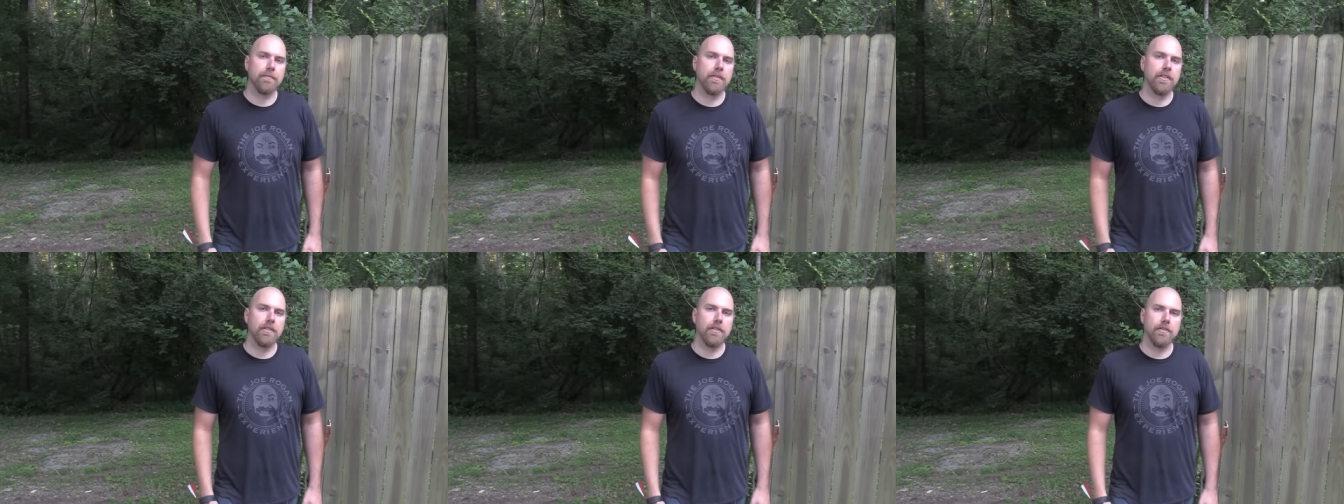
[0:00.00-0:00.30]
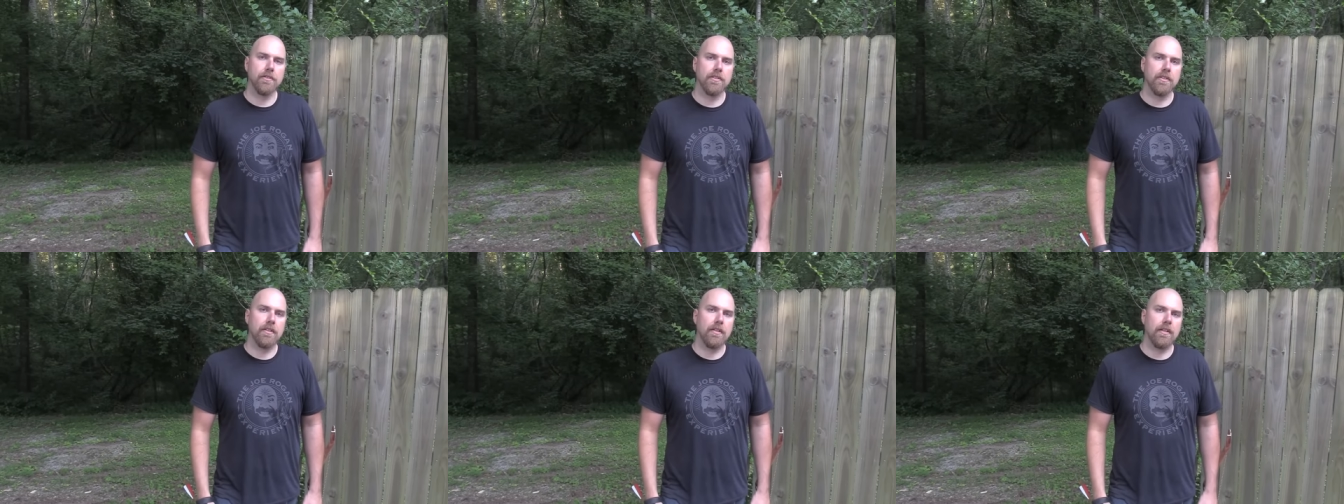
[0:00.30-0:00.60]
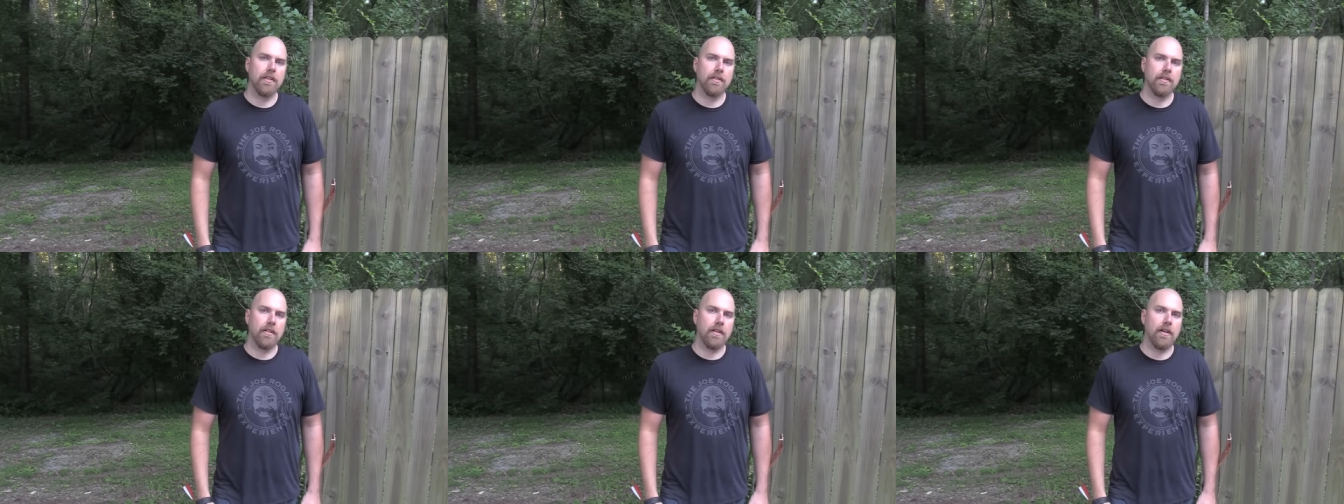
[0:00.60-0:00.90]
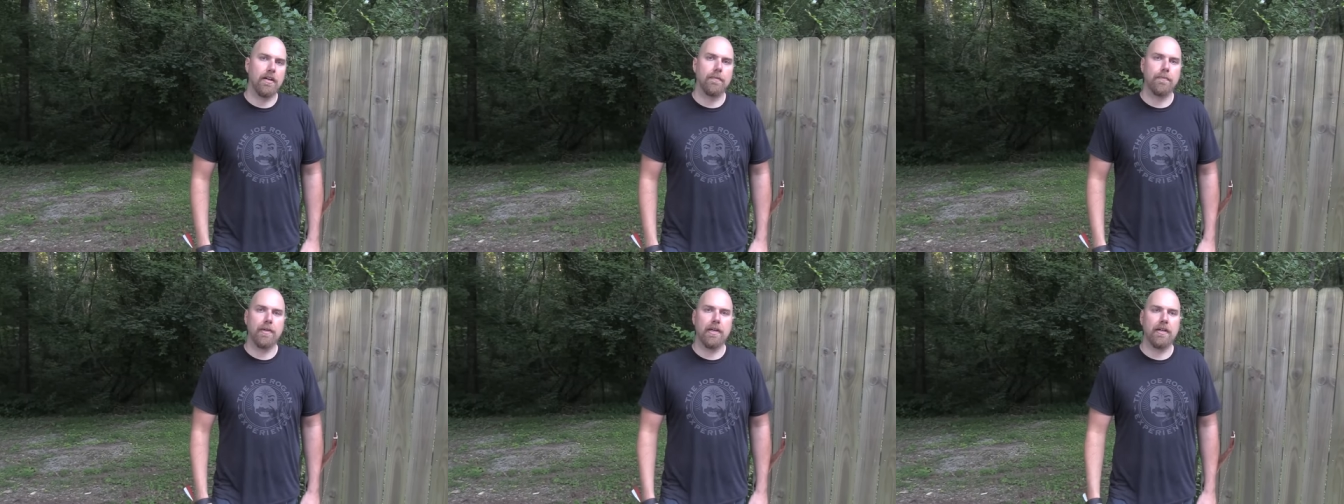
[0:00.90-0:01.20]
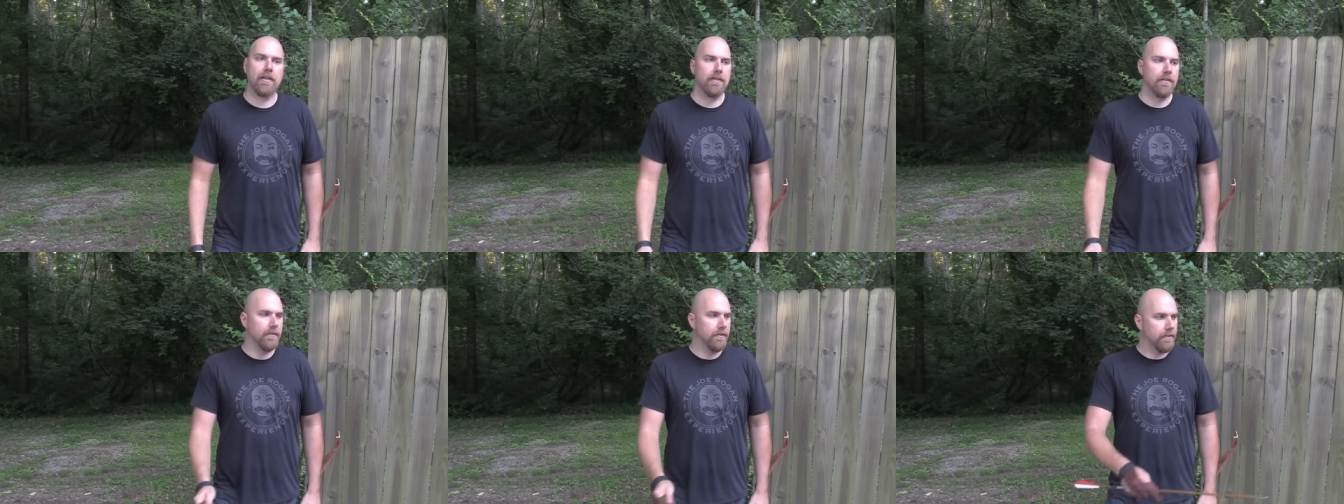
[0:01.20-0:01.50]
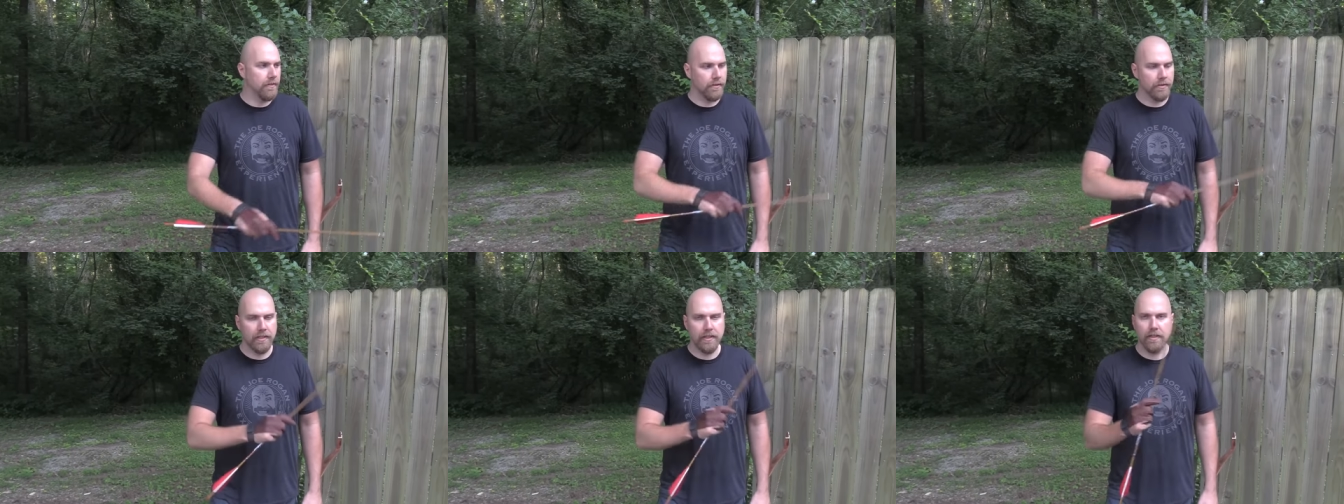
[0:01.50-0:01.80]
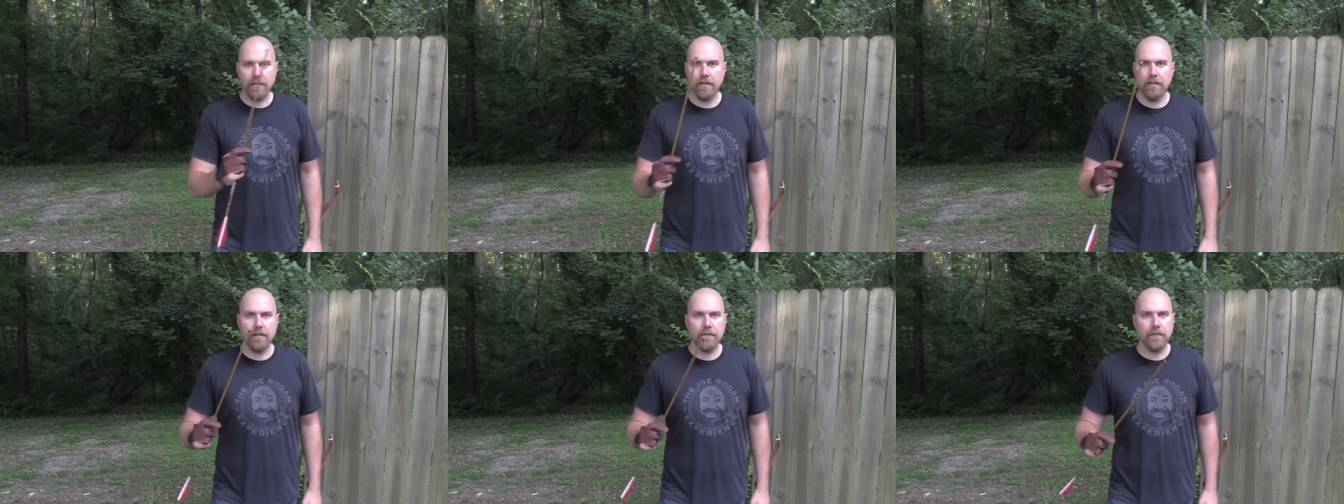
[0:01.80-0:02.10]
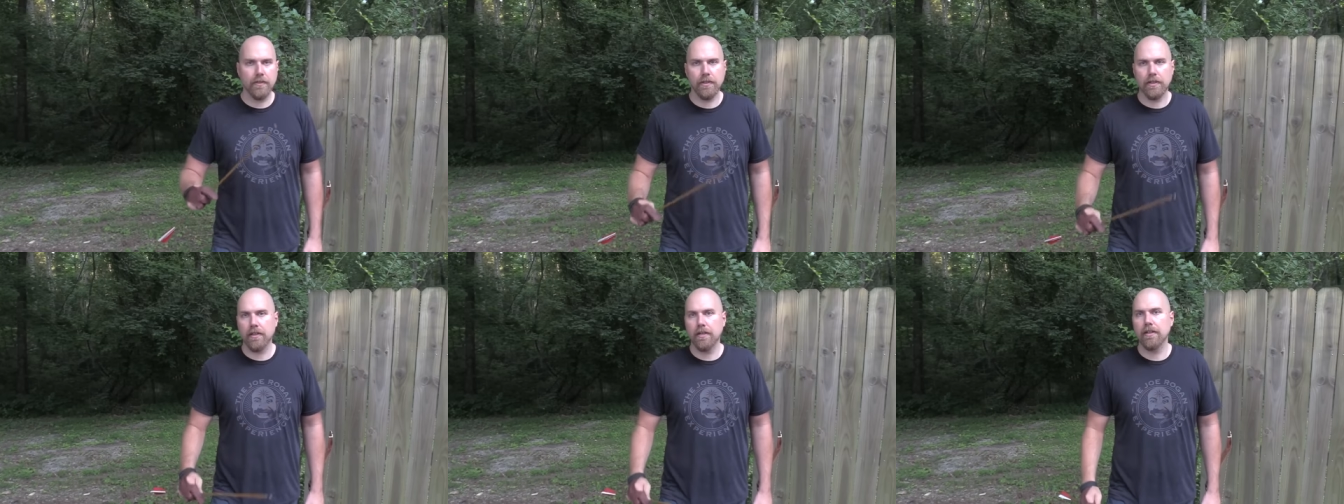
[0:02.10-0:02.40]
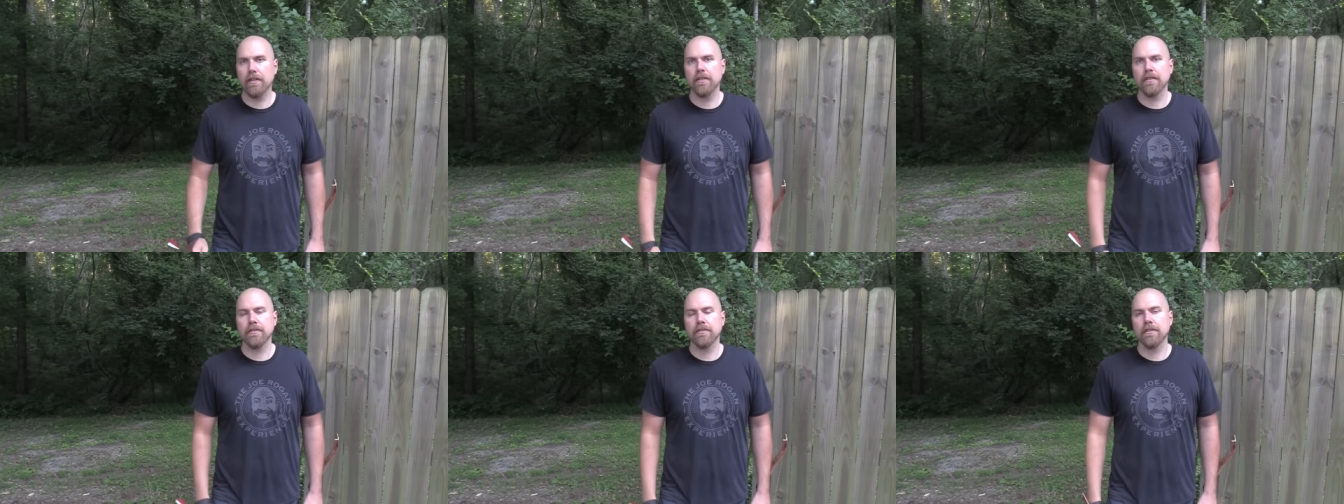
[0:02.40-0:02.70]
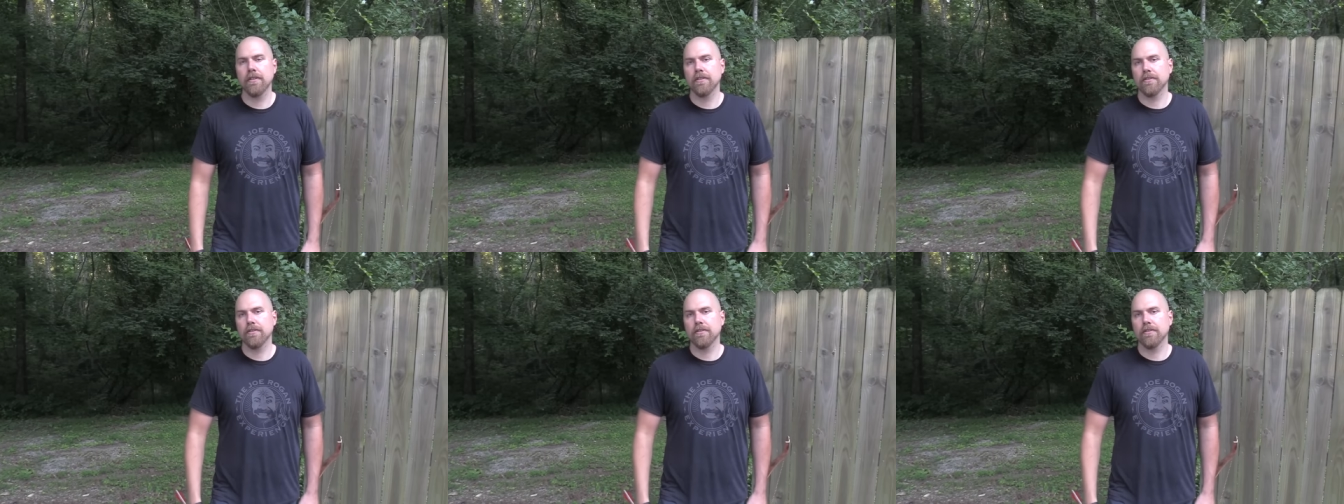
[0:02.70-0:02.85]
Been using it on the compound and cleaning all of our guns.